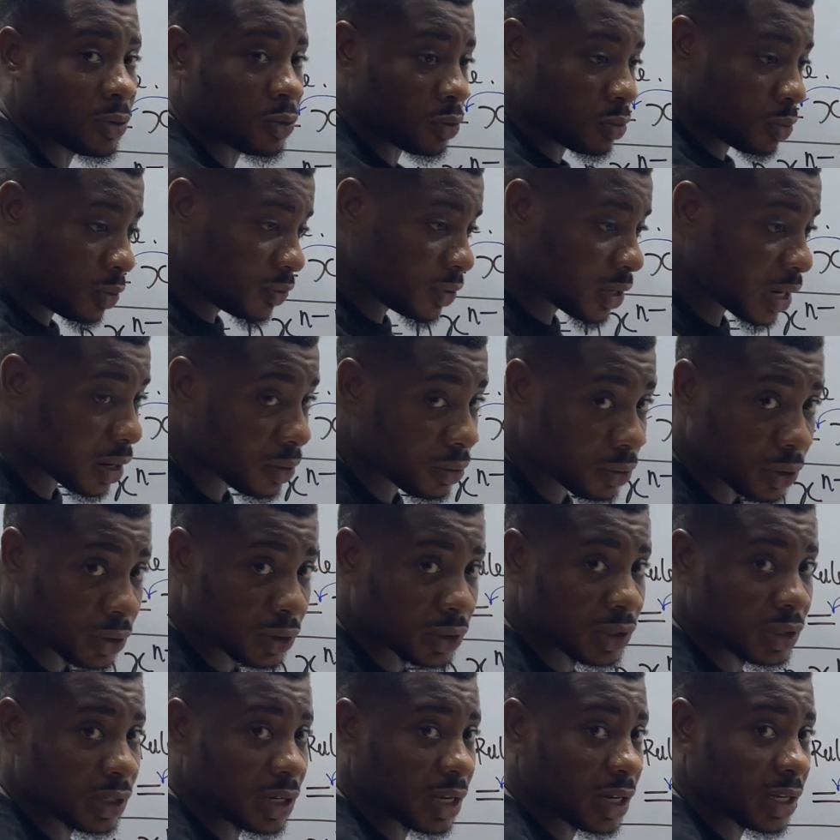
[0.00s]
We move
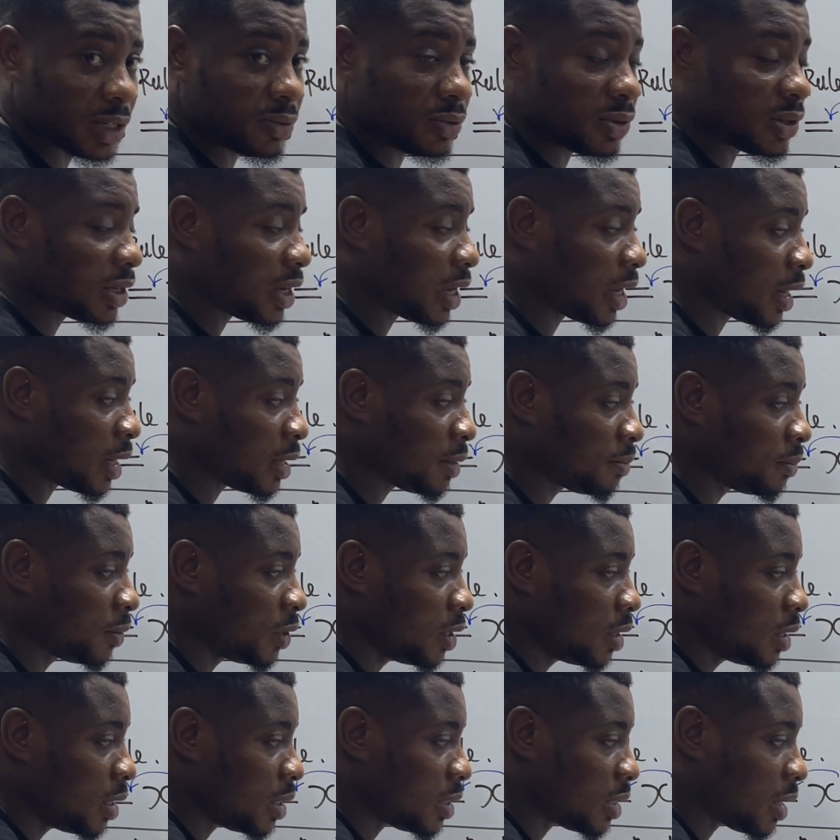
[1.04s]
downwards, negative sign
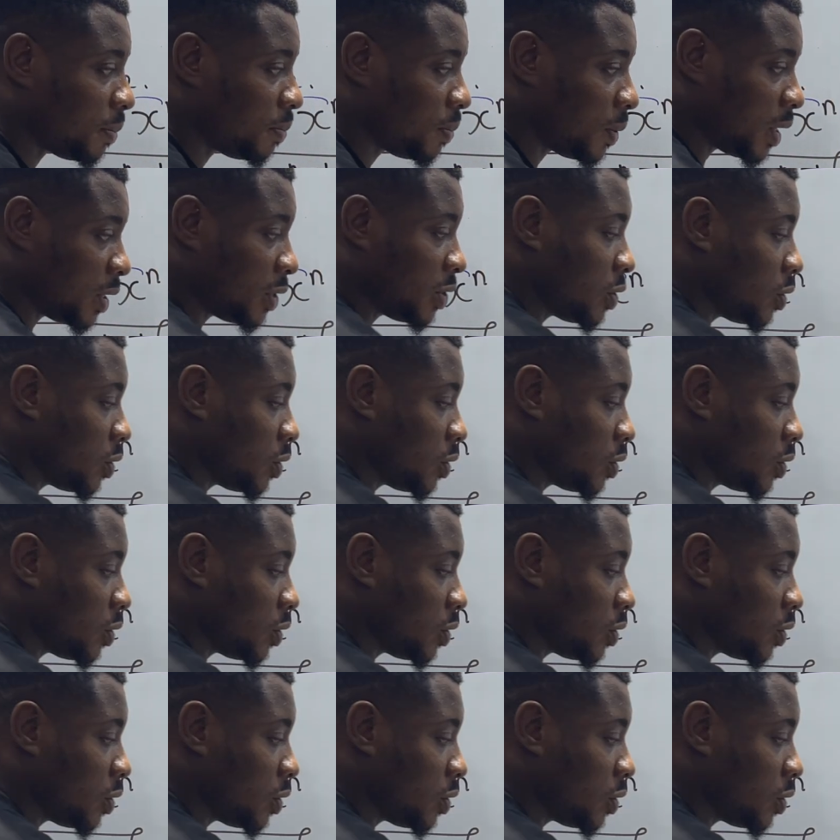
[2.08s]
disappears.